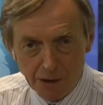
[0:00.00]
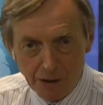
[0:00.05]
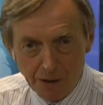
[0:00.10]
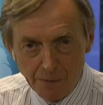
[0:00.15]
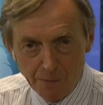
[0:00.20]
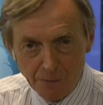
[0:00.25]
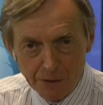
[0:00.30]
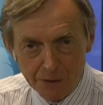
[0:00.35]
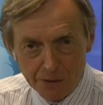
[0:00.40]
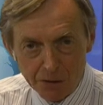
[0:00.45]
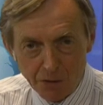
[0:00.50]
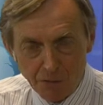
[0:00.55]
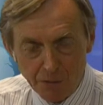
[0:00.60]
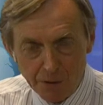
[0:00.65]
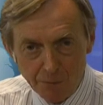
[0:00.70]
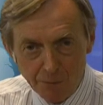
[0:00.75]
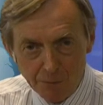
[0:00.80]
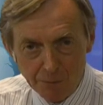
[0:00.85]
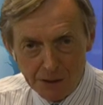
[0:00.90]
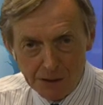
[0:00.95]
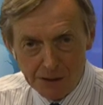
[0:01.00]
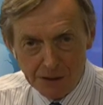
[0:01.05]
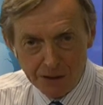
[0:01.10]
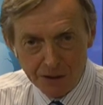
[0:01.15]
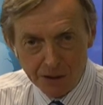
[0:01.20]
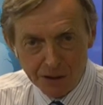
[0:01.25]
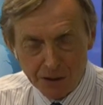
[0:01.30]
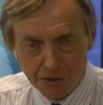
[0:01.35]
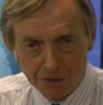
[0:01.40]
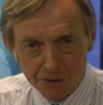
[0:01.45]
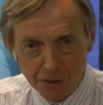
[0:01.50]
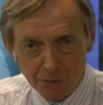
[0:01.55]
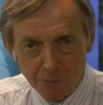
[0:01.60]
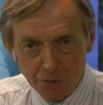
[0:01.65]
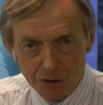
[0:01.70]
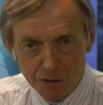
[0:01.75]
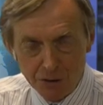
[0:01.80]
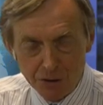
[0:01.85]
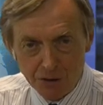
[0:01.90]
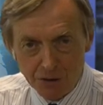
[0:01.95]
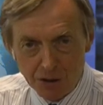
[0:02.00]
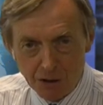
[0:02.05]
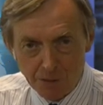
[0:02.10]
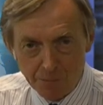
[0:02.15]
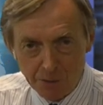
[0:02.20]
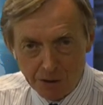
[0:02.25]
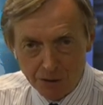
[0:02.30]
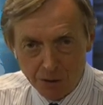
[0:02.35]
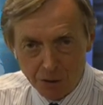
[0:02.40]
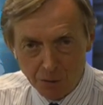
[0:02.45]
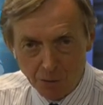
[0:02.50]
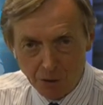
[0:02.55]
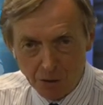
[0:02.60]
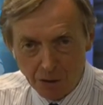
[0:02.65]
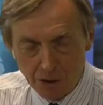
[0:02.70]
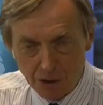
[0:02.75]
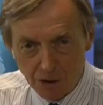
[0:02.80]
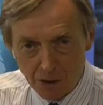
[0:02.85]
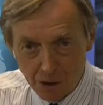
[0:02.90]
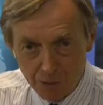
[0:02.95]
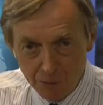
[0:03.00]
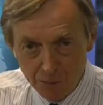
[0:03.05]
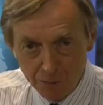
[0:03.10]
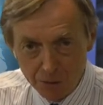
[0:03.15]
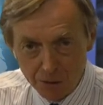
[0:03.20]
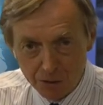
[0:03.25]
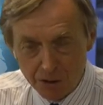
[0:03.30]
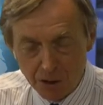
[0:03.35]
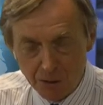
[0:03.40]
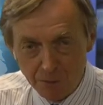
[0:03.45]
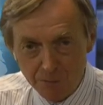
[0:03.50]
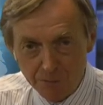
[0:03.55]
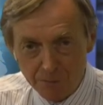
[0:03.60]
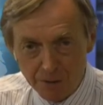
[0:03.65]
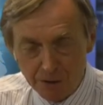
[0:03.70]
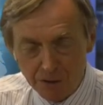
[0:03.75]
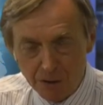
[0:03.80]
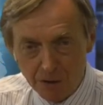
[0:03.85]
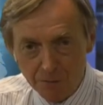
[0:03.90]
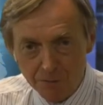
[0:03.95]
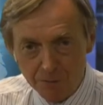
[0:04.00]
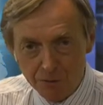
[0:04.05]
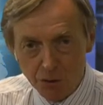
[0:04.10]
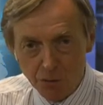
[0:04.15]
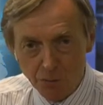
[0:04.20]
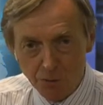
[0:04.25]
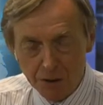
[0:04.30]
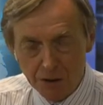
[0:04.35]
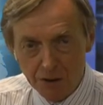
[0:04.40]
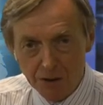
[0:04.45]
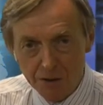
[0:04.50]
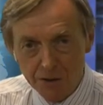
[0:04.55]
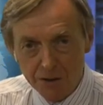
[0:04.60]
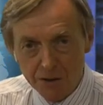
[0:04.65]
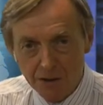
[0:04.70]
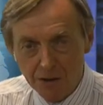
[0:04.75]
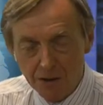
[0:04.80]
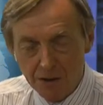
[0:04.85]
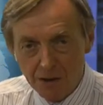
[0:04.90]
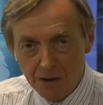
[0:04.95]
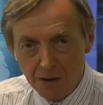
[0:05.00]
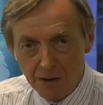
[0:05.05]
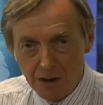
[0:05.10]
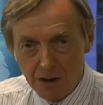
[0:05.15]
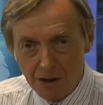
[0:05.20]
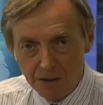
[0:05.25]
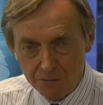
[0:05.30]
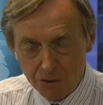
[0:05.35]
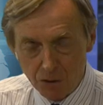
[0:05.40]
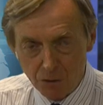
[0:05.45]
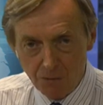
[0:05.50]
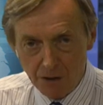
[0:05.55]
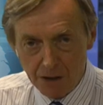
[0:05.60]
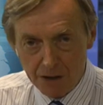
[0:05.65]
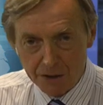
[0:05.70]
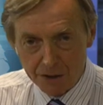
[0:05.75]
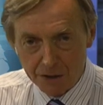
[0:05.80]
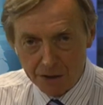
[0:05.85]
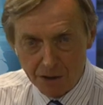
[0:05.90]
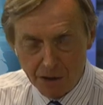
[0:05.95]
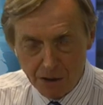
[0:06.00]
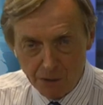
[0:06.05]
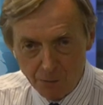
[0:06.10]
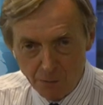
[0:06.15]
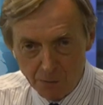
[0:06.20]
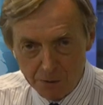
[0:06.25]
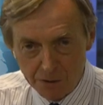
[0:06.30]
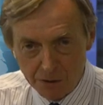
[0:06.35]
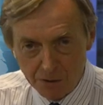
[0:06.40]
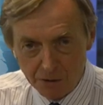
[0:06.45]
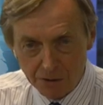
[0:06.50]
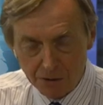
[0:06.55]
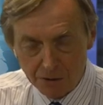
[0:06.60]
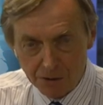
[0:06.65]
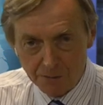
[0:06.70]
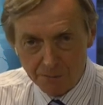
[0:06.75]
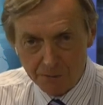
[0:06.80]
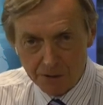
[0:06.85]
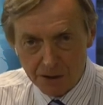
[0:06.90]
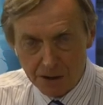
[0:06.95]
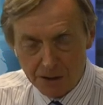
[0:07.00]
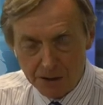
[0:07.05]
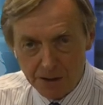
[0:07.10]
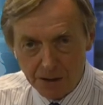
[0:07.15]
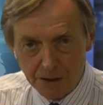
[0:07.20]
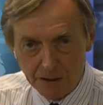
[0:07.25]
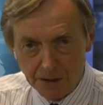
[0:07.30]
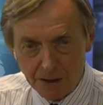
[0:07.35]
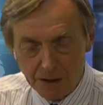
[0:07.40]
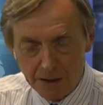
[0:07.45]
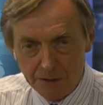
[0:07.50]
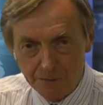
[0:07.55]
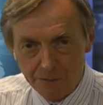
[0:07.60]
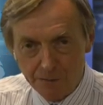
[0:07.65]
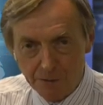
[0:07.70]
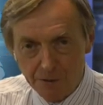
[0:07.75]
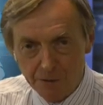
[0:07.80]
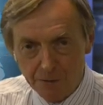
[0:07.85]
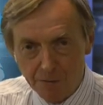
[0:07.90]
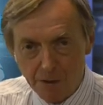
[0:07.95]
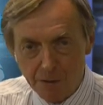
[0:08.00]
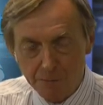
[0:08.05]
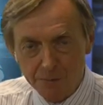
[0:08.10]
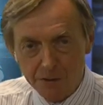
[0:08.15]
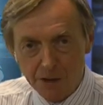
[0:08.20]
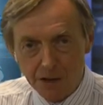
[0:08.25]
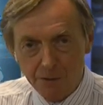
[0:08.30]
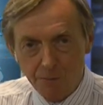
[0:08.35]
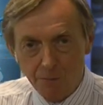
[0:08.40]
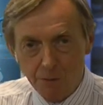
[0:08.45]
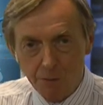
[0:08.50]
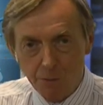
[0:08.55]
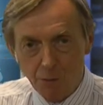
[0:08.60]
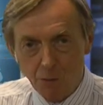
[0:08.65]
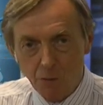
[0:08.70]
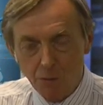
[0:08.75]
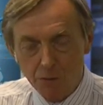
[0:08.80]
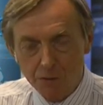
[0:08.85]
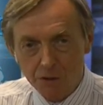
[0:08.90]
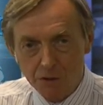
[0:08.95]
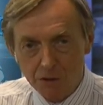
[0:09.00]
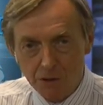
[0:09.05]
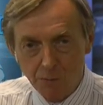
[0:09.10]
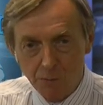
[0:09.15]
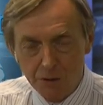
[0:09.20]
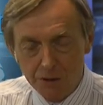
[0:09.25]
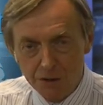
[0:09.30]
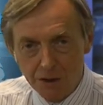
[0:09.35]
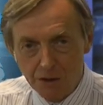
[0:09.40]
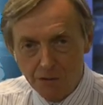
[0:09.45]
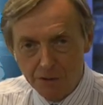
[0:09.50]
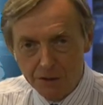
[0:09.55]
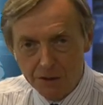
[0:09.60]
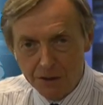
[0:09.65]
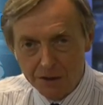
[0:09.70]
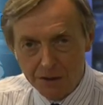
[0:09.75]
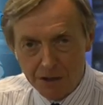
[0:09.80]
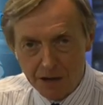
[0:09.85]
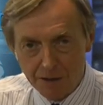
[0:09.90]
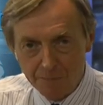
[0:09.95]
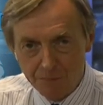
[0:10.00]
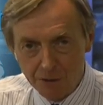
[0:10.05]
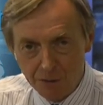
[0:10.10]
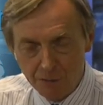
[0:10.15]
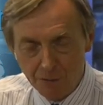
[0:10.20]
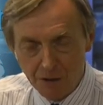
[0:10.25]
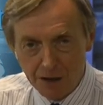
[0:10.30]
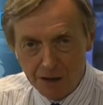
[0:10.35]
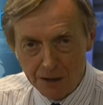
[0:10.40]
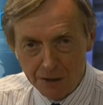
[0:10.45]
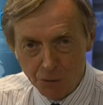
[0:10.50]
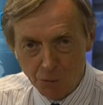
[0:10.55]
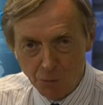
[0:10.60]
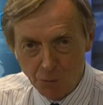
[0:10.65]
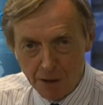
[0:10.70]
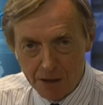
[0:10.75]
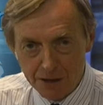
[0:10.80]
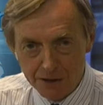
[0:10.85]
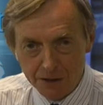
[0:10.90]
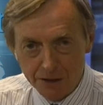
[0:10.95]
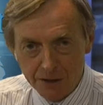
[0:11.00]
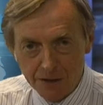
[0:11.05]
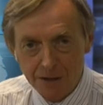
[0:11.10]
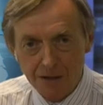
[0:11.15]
The time is such that we're just coming to a close. So thank you for joining us. Do let us know whether you can give us any further update reports. We're delighted to have you, as always.